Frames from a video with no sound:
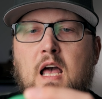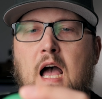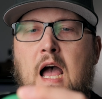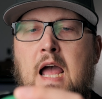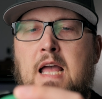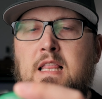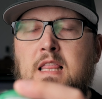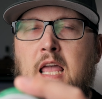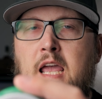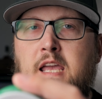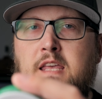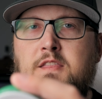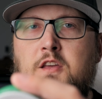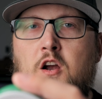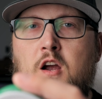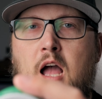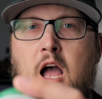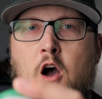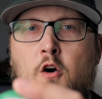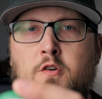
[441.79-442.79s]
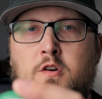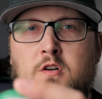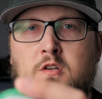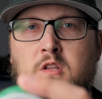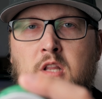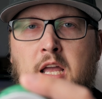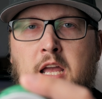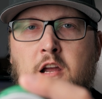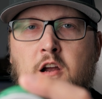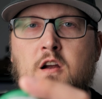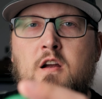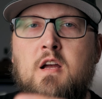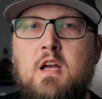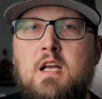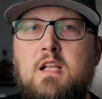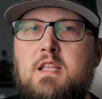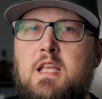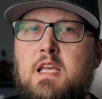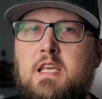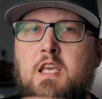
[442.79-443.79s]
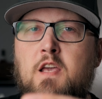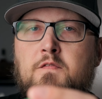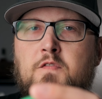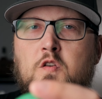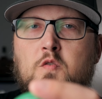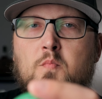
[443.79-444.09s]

I like their outer layer. They give